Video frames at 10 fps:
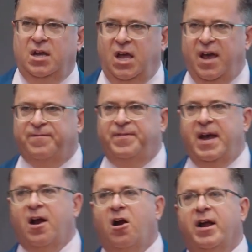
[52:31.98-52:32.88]
If
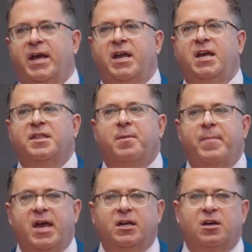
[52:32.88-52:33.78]
there are any of the
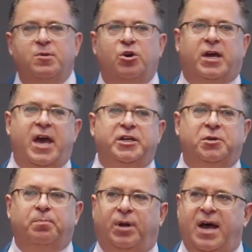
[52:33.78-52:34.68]
main
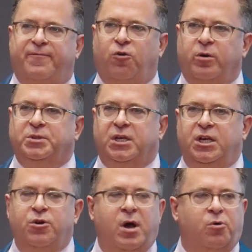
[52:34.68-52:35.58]
communication platforms that
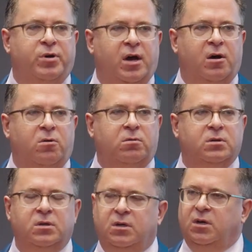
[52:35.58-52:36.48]
you don't know,
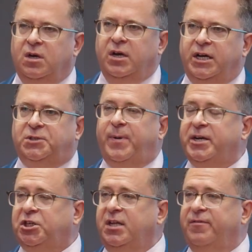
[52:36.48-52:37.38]

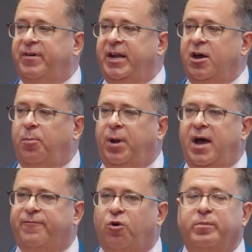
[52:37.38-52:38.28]
especially the video
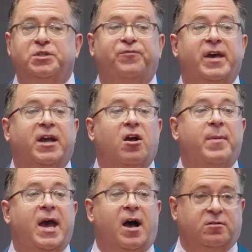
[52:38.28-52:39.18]
platforms, figure them
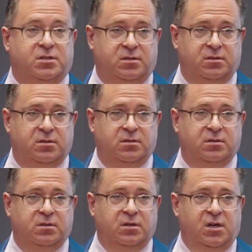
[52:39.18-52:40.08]
out.
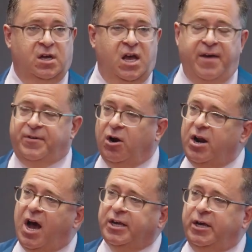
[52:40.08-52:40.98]
If you're
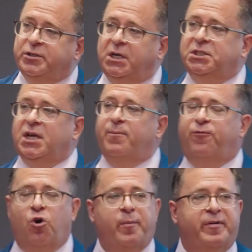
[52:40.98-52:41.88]
not using some
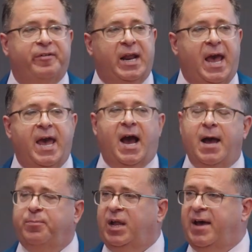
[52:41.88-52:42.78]
form of an AI
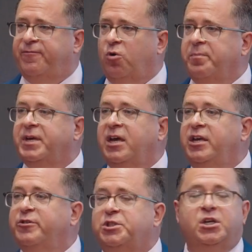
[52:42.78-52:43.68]
platform, get
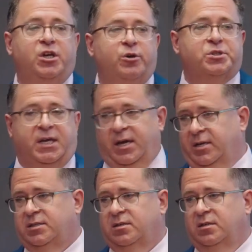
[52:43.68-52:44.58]
used to using
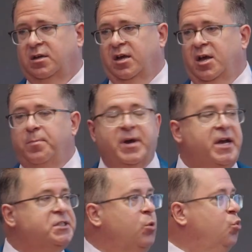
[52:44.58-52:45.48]
it,
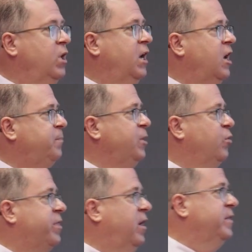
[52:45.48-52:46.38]
because it will help you with
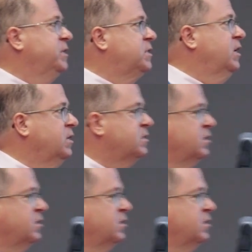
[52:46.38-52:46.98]
all these things.